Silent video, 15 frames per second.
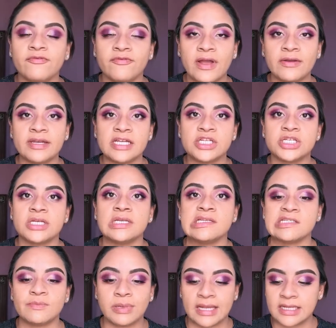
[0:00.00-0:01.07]
foundation is
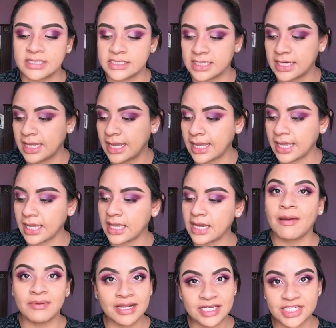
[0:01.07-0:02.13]
blended in,
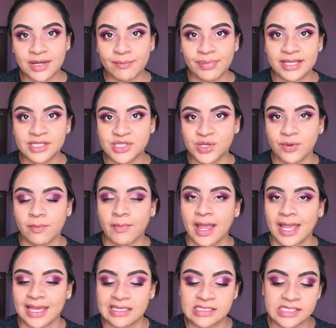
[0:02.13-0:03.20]
I'm gonna jump into my
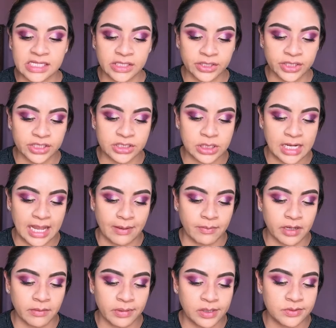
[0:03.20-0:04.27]
concealer. Today I'm
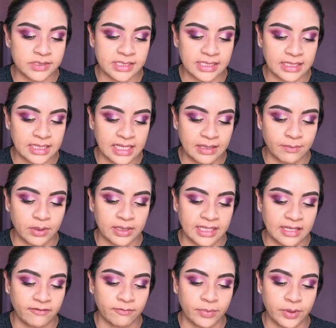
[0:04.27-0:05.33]
gonna be using the Believe